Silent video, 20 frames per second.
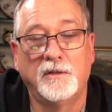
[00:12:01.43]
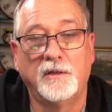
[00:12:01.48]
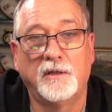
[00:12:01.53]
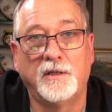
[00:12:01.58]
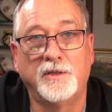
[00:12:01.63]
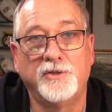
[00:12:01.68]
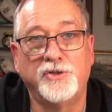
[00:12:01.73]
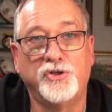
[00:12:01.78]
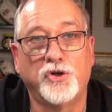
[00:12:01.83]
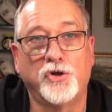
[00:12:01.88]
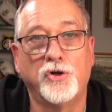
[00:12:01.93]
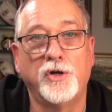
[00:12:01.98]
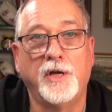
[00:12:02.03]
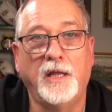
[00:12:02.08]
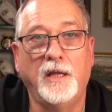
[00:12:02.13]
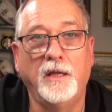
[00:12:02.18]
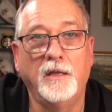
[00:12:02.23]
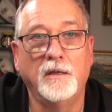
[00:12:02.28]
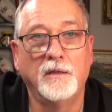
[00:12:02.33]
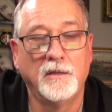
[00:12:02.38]
uh,
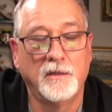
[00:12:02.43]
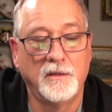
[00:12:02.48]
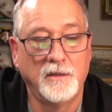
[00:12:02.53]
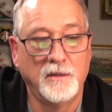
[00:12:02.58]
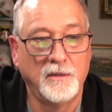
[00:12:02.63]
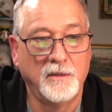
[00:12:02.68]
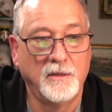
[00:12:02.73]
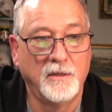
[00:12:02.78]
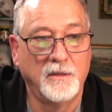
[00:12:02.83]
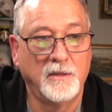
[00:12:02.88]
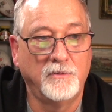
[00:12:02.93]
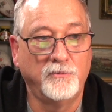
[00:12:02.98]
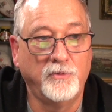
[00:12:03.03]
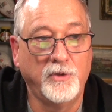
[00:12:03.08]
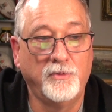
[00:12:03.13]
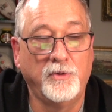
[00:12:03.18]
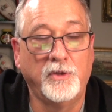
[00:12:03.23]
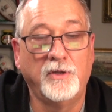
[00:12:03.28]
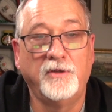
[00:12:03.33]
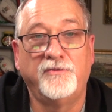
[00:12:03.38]
journey,
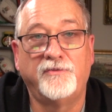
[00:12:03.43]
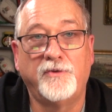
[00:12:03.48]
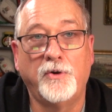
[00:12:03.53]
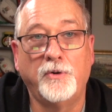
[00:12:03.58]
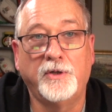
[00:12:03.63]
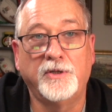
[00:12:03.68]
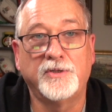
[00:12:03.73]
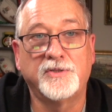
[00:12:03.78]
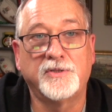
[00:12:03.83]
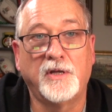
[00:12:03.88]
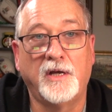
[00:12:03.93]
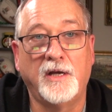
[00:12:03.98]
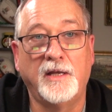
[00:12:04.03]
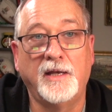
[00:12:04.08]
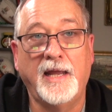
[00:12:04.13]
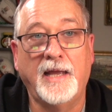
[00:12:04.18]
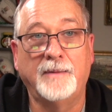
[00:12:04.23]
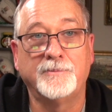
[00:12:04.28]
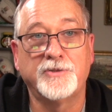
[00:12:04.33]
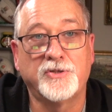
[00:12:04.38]
we really focused on
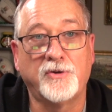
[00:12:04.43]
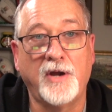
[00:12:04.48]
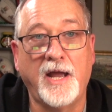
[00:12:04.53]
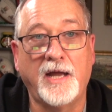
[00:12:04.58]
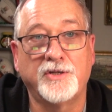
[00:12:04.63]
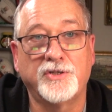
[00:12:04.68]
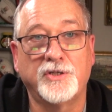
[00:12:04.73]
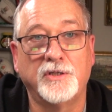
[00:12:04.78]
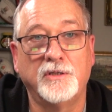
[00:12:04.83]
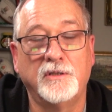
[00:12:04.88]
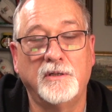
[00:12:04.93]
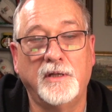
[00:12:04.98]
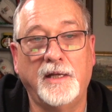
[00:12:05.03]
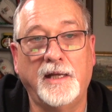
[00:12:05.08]
abstraction